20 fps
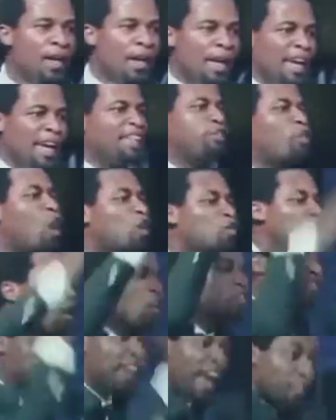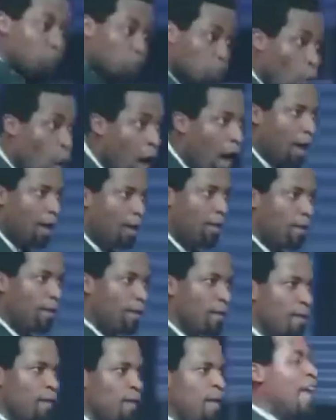it's also sensual.
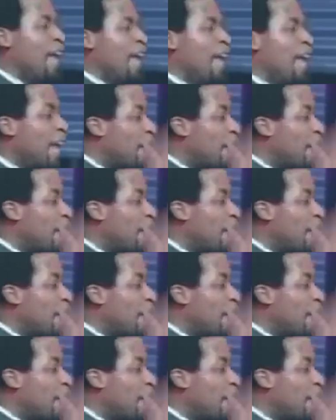The